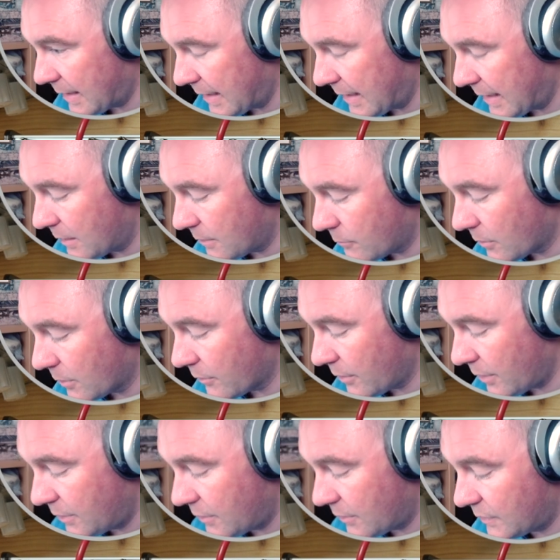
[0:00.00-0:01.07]
and we're
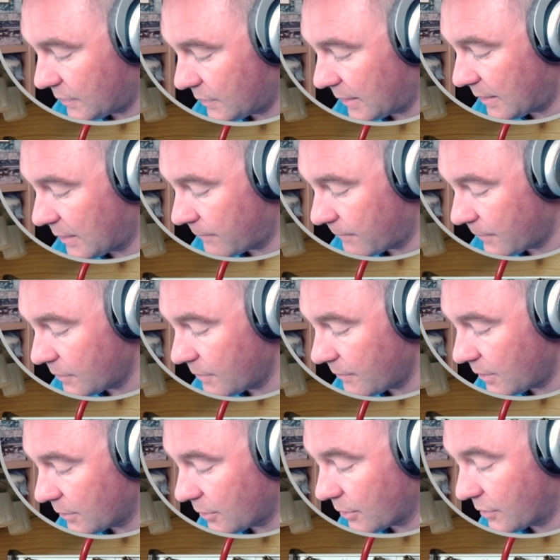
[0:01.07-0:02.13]
going to set that first of
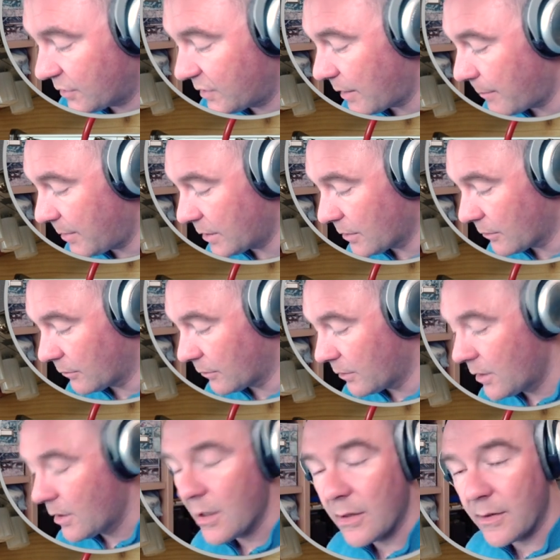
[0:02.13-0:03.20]
all to just semitone.
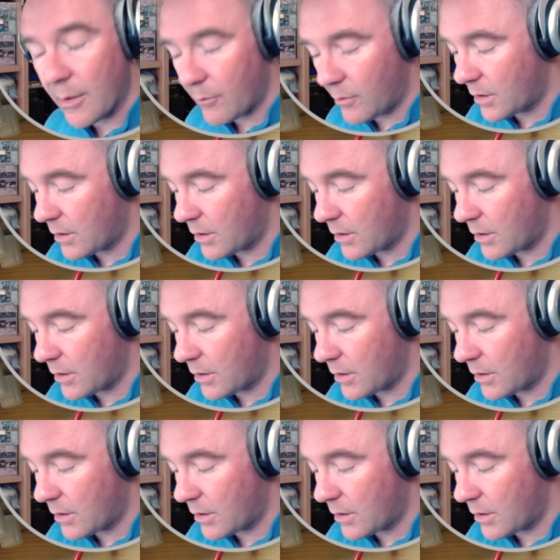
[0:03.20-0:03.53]
That will